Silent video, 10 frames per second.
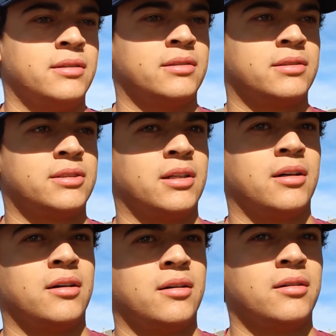
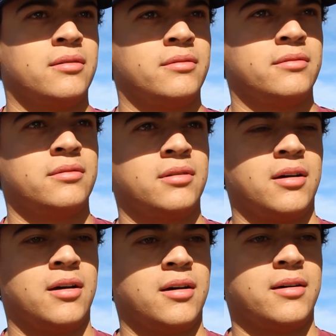so
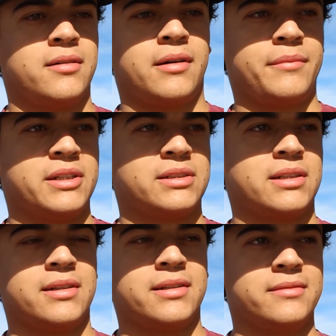I'm just
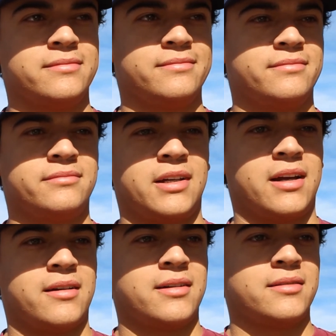gonna, I
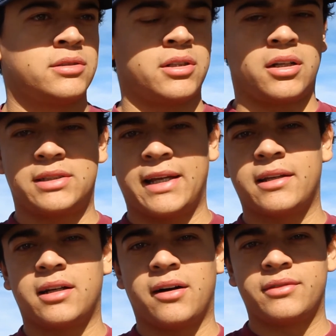don't know, start taking
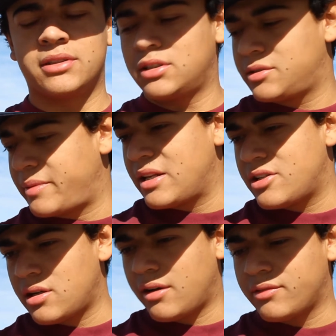off the
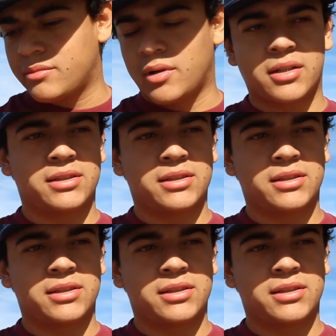suspension off the Mark